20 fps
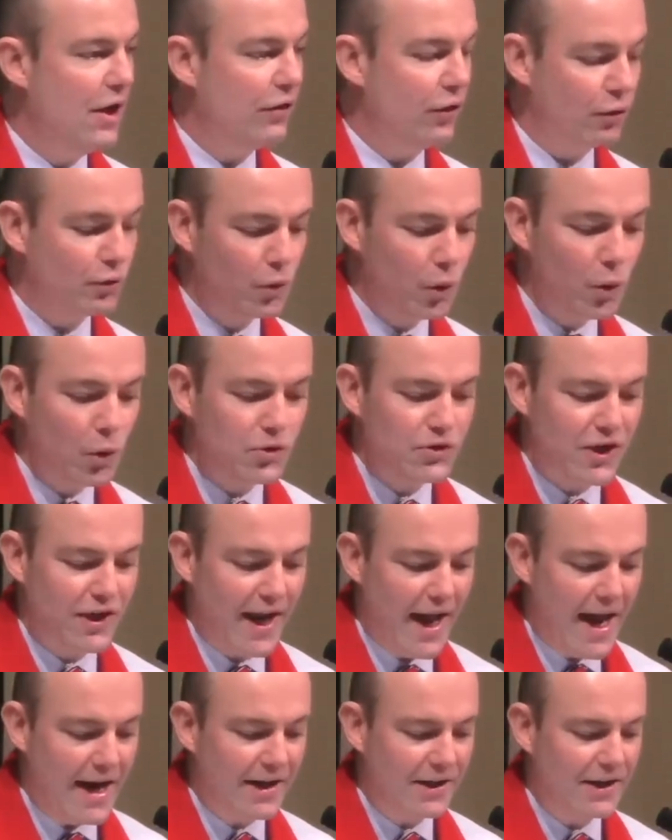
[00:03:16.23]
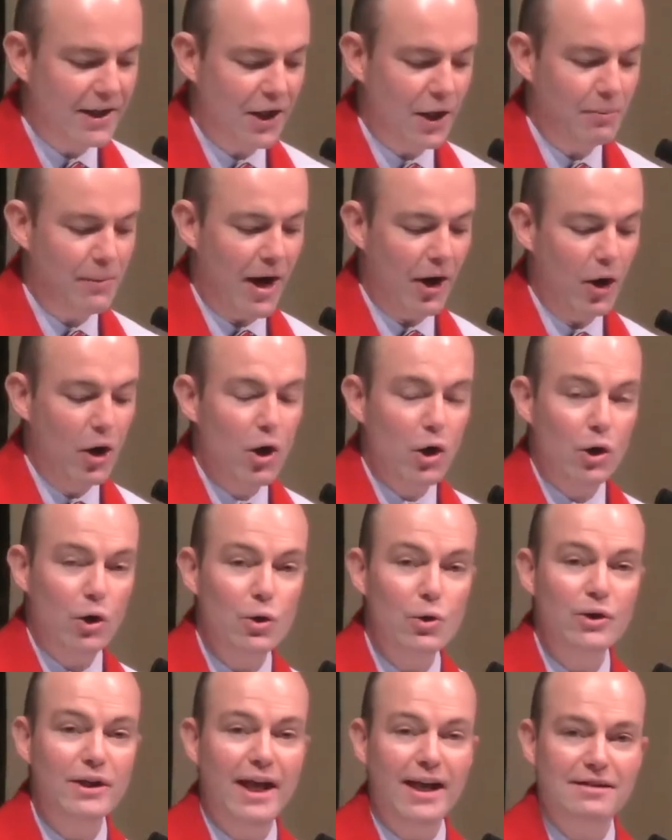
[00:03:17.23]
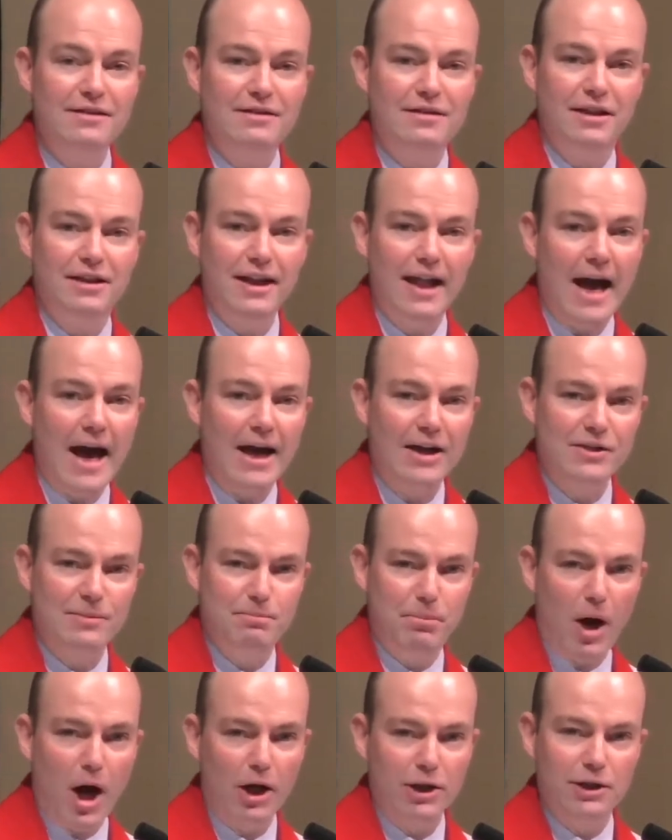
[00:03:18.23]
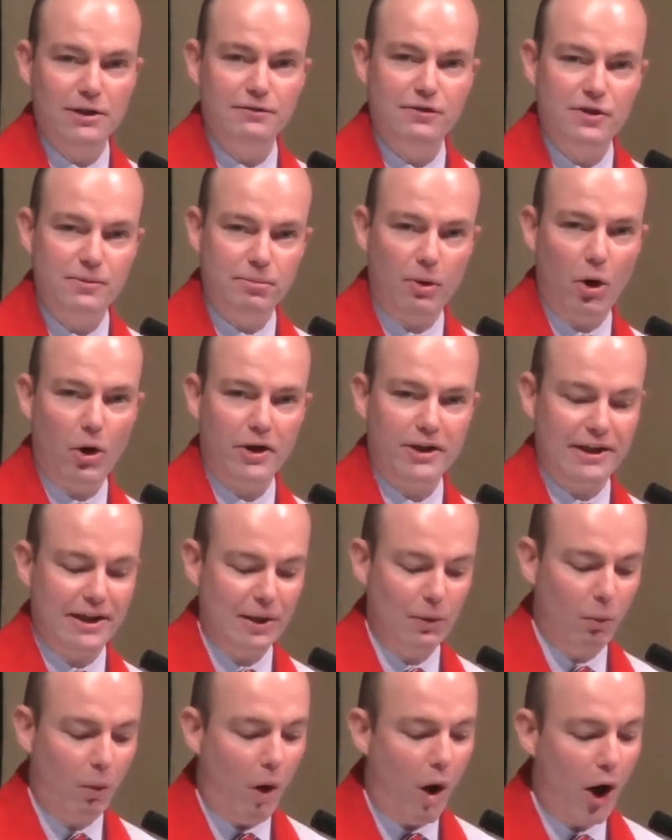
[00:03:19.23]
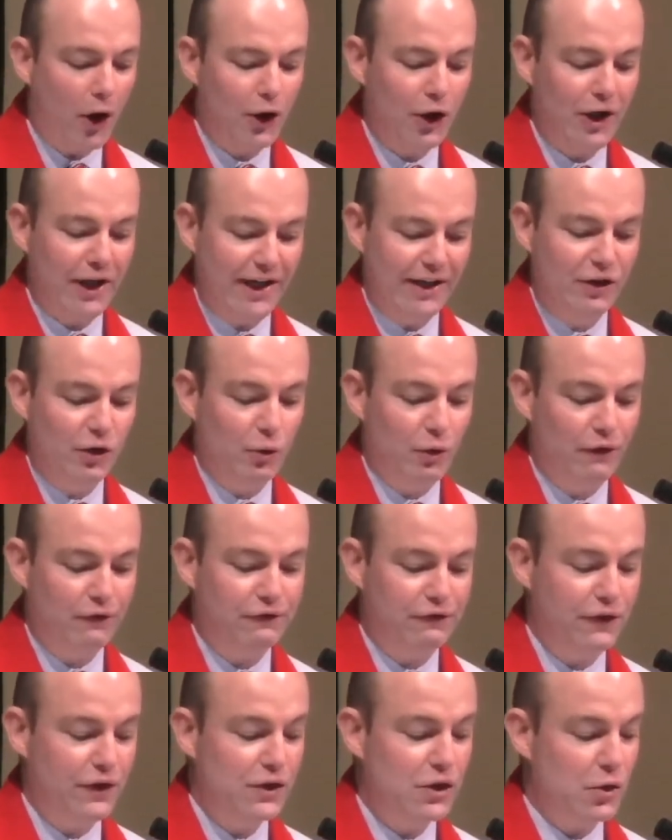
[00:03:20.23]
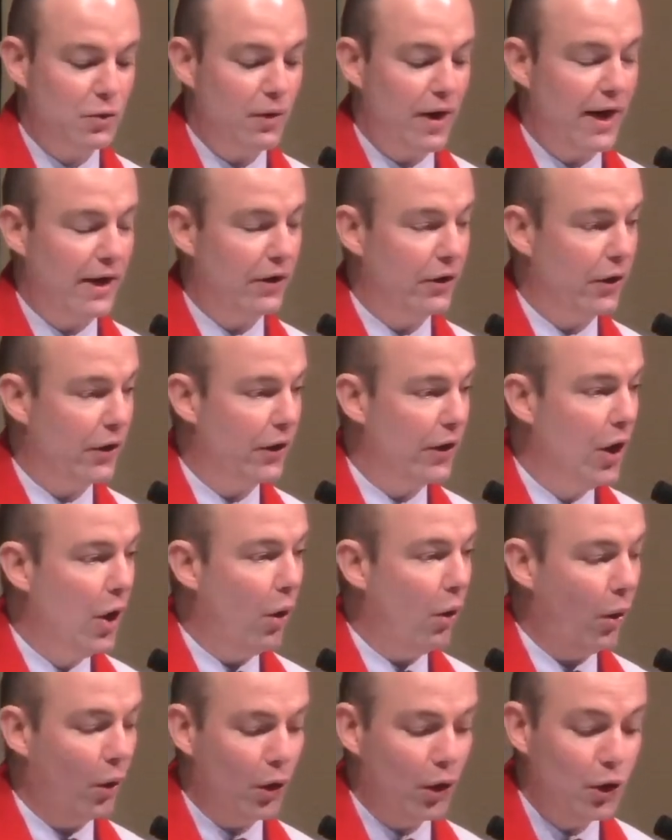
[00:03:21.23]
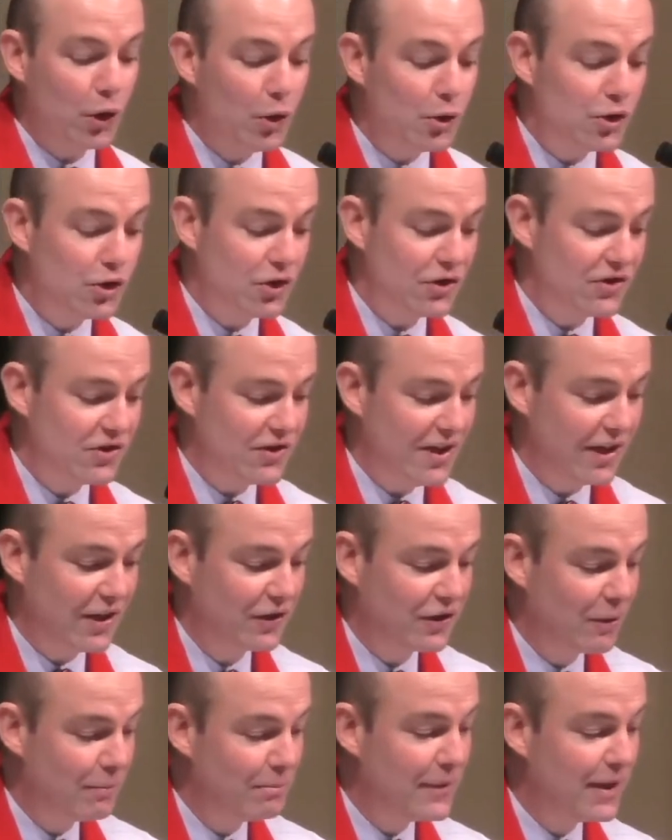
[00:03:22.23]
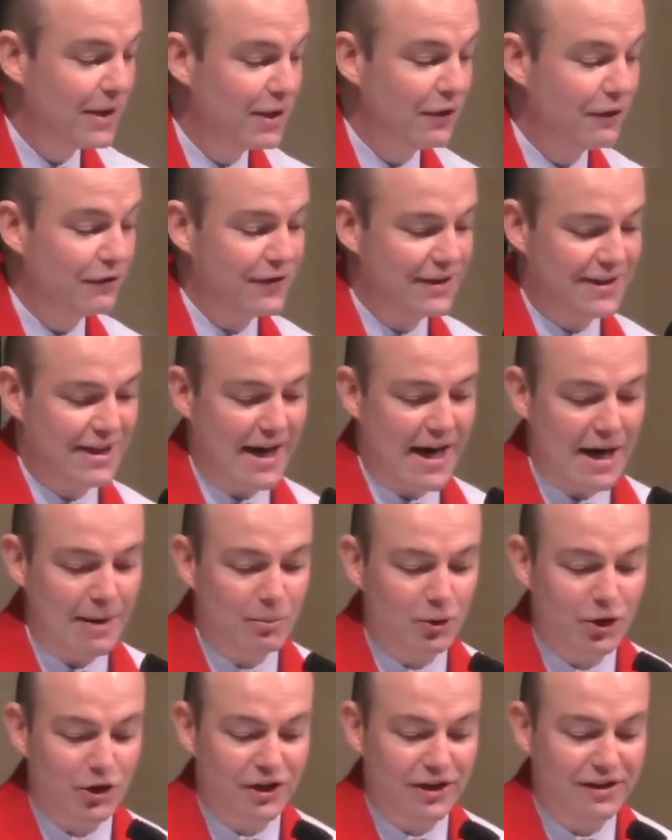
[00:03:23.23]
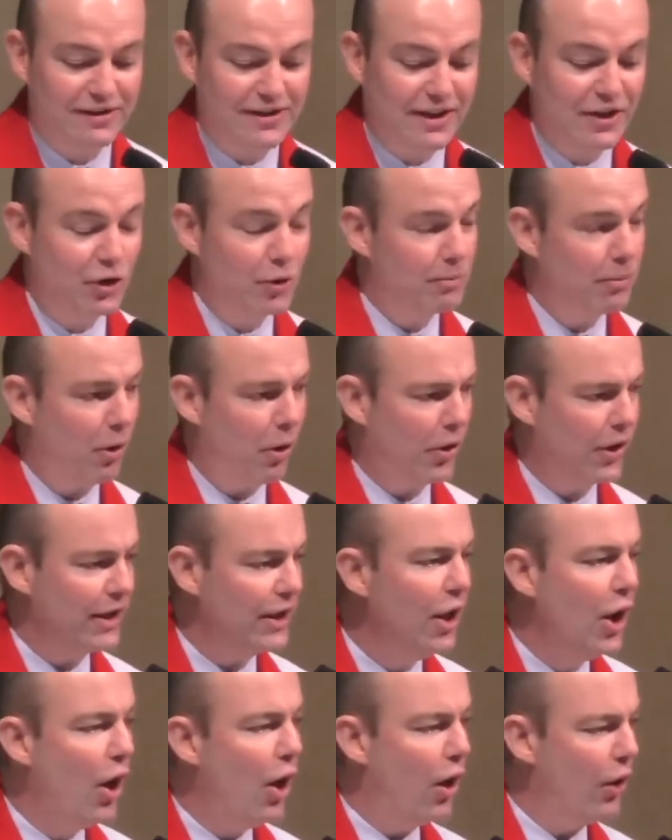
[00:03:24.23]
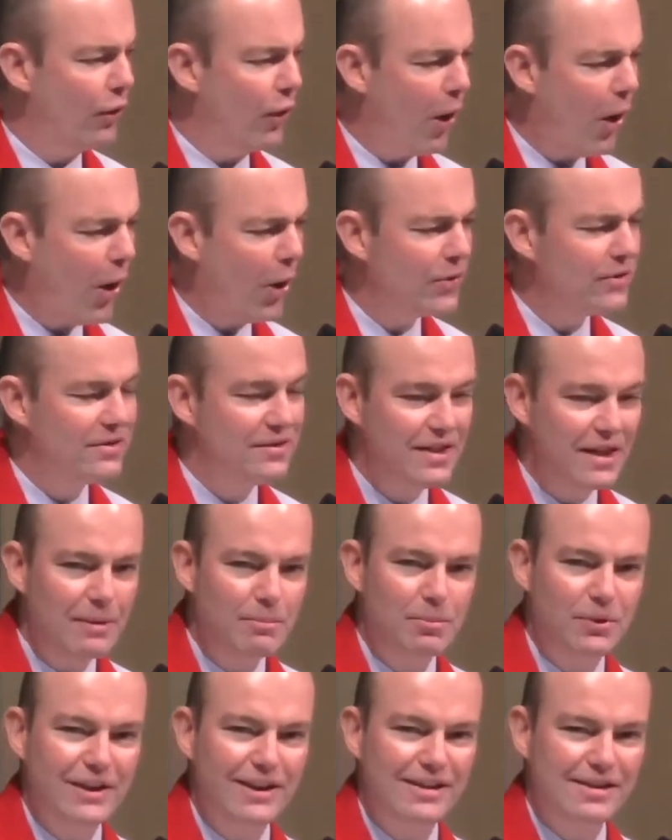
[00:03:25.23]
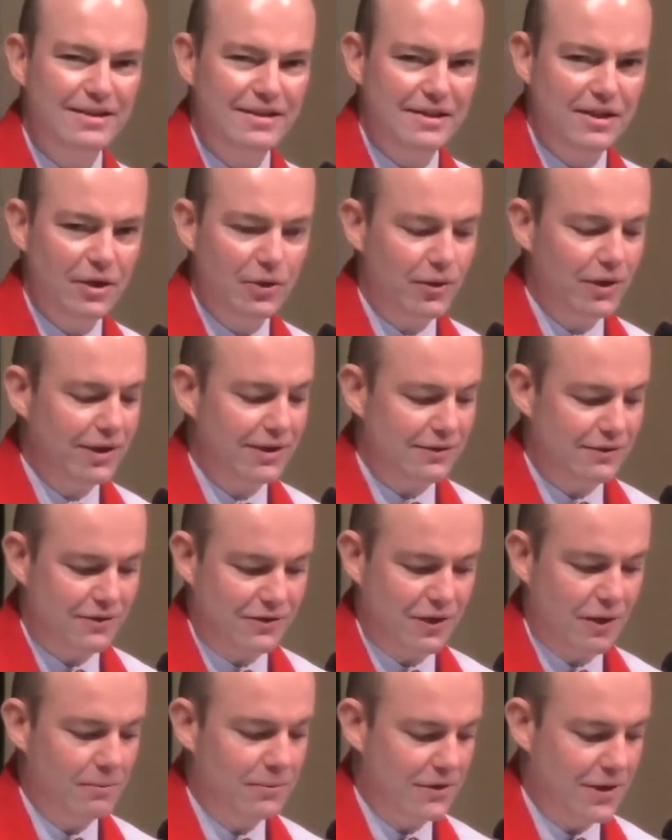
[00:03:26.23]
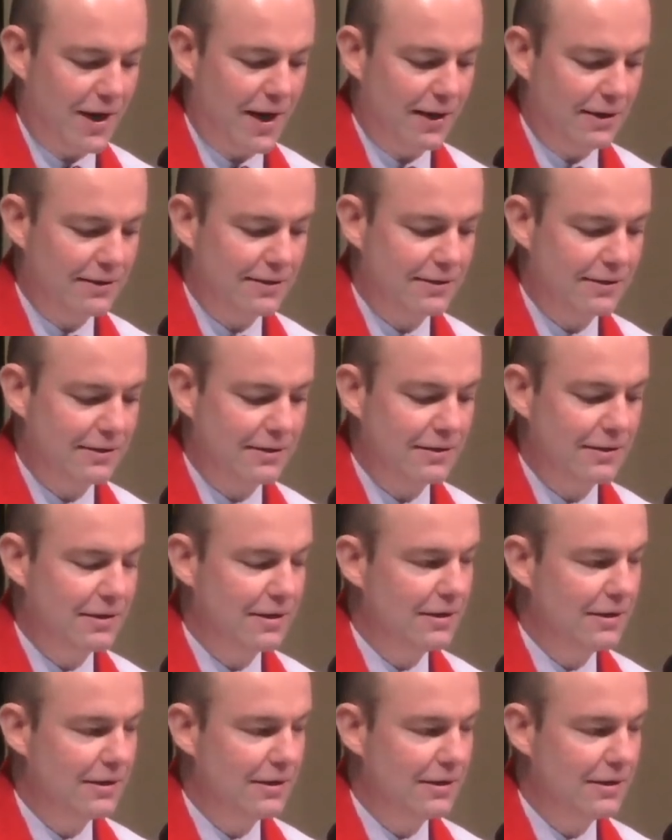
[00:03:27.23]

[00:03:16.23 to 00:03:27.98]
The rules and etiquette about who gets the last bottle of sparkling water in the refrigerator or who should sit at the middle of a table at a dinner party are all deeply serious subjects.